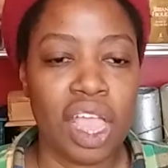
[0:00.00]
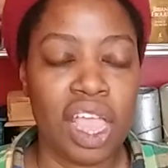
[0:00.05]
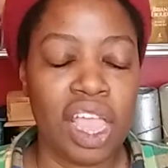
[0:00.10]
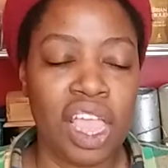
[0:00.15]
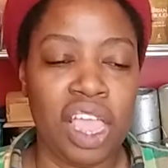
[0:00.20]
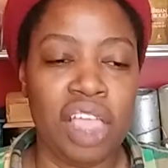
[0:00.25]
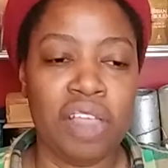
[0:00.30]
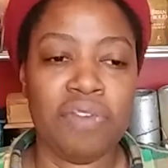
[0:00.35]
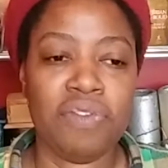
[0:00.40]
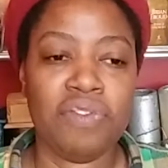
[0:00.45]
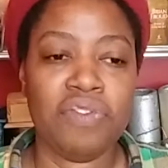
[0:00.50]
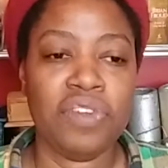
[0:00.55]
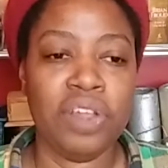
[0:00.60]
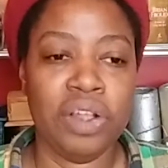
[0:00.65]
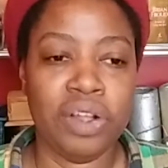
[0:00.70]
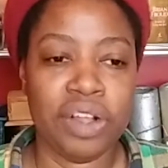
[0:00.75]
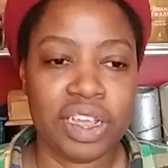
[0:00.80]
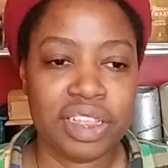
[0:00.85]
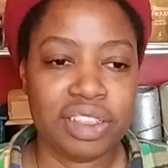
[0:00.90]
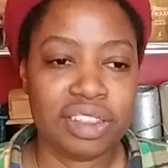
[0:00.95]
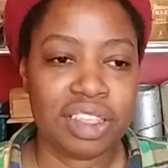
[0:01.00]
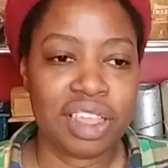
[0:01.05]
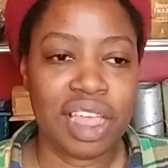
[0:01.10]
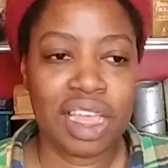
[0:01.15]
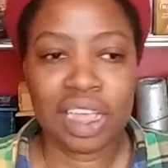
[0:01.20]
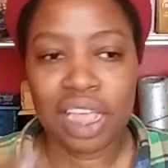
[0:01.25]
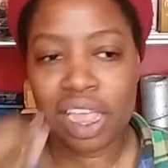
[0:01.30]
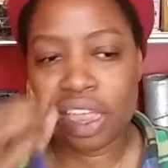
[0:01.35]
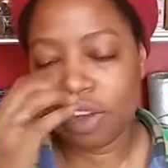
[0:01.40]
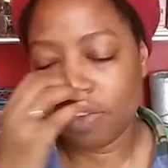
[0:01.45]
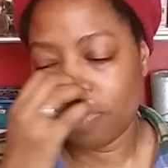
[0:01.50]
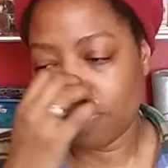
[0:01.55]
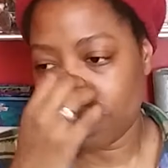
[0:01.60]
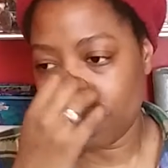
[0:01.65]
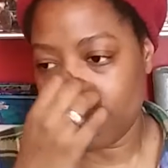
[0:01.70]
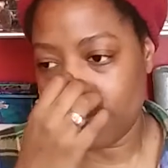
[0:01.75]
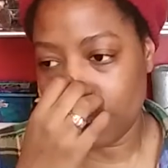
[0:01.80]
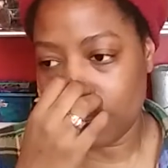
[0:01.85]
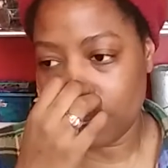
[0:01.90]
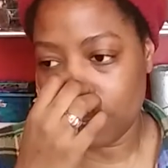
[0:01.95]
if you're into that kind of
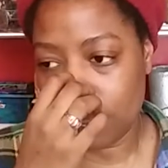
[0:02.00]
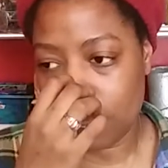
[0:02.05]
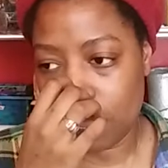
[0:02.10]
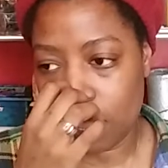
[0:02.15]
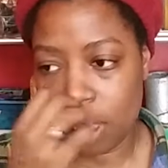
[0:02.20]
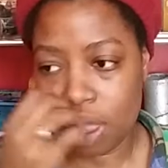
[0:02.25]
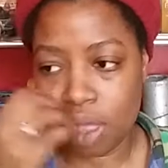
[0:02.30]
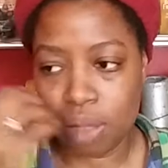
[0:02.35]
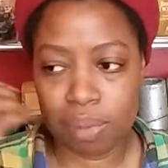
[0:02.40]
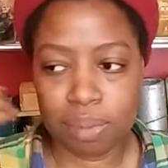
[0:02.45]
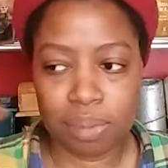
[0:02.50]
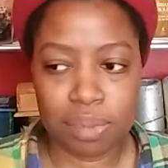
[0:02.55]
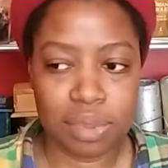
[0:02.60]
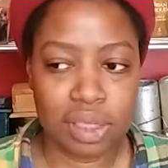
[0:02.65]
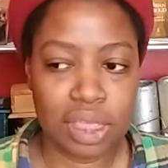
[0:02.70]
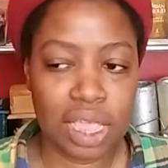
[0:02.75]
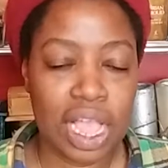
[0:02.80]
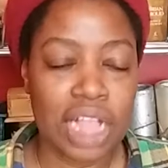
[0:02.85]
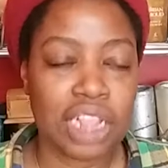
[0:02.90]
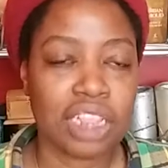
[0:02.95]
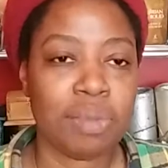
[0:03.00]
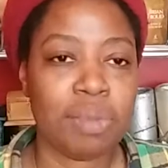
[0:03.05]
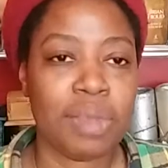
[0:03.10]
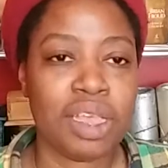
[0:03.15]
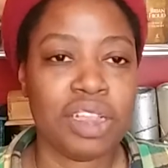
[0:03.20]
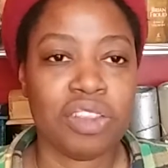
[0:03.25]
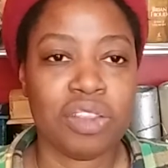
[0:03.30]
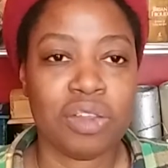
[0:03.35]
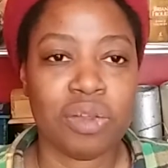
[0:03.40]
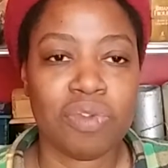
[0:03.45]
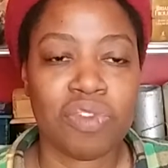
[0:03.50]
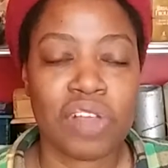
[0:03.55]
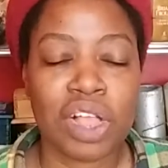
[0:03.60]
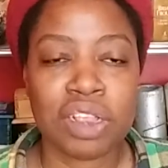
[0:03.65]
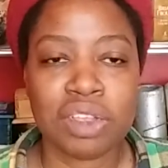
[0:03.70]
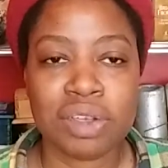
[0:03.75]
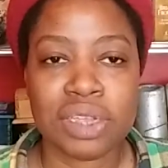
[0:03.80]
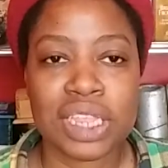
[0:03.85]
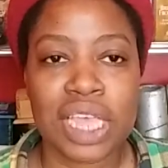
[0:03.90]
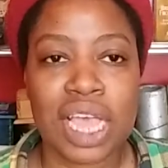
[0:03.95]
thing, the elemental,
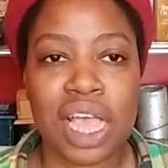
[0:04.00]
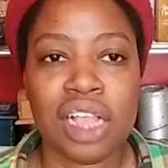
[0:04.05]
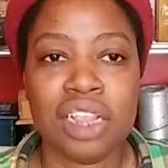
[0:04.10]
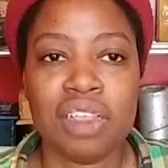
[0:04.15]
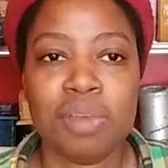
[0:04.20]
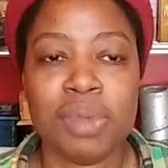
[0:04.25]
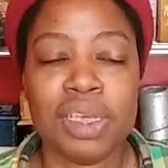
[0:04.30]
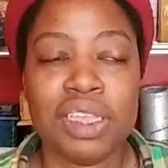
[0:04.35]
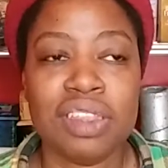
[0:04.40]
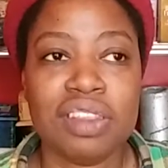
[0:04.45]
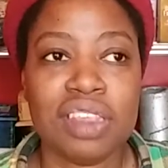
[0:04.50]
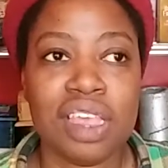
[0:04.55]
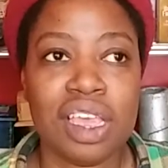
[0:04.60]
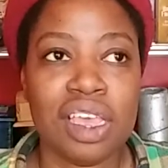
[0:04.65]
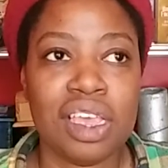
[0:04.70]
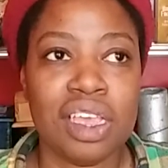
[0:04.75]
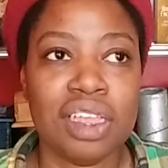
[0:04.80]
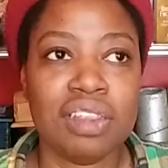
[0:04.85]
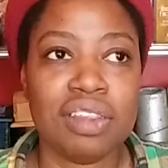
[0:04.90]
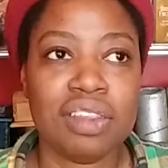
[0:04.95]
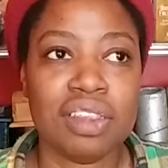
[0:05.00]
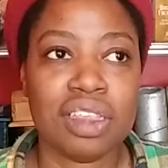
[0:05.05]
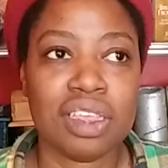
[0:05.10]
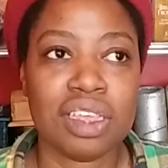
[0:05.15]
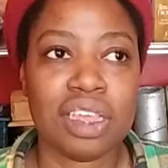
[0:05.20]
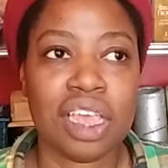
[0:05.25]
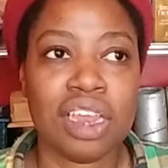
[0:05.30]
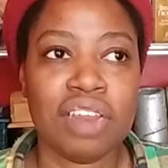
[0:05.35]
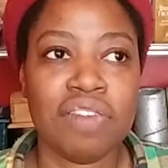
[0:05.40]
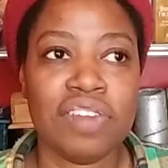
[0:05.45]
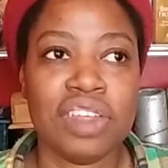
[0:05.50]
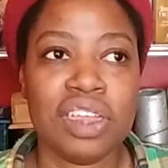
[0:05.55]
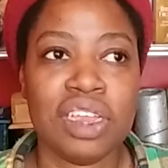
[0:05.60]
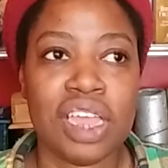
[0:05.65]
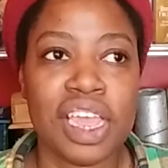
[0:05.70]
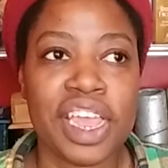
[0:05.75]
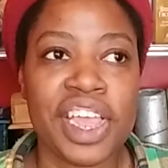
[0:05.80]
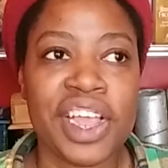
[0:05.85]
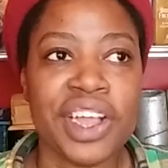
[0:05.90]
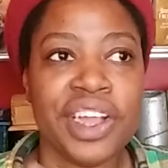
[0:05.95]
following the elements, it's kind of an
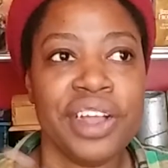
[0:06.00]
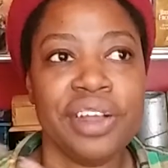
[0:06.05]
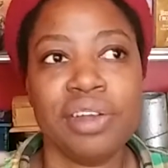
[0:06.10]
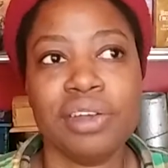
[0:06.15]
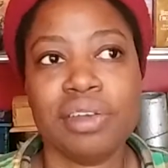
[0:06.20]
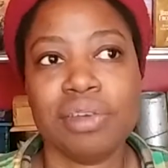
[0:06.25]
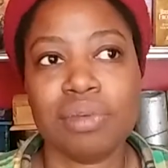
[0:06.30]
air